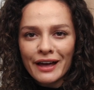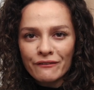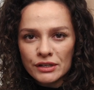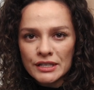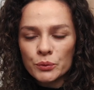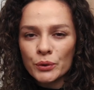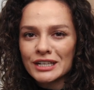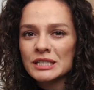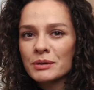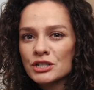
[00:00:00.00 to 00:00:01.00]
everyday
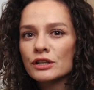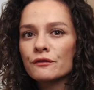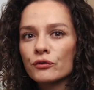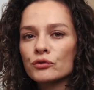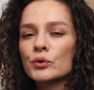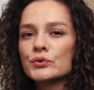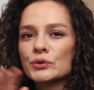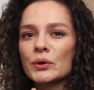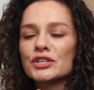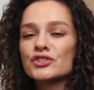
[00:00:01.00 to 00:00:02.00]
wear, especially for
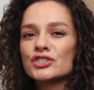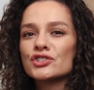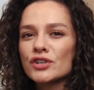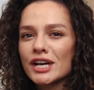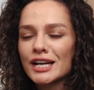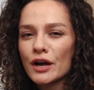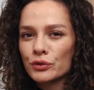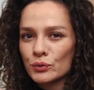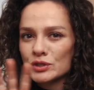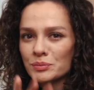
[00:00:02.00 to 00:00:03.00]
those who are just trying
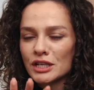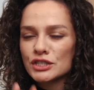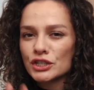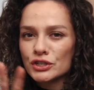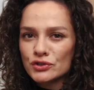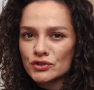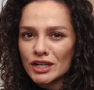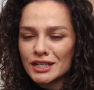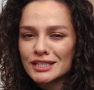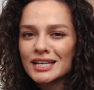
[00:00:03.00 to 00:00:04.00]
out those mini skirts
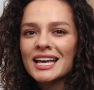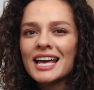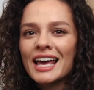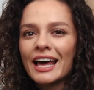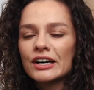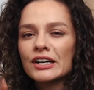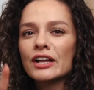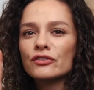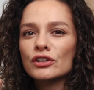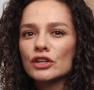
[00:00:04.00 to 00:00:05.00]
trend and are
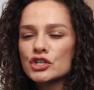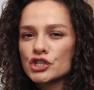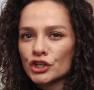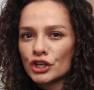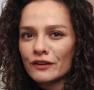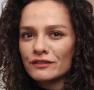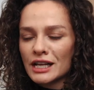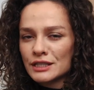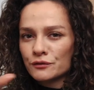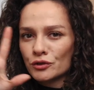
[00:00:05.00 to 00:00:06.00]
not really sure if
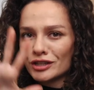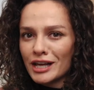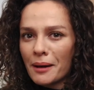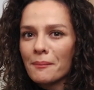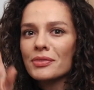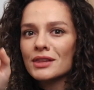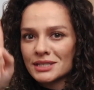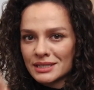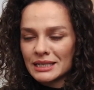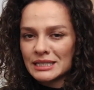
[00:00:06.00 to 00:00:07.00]
that's for them.
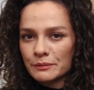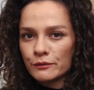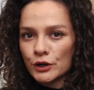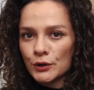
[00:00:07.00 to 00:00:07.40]
This is the tip for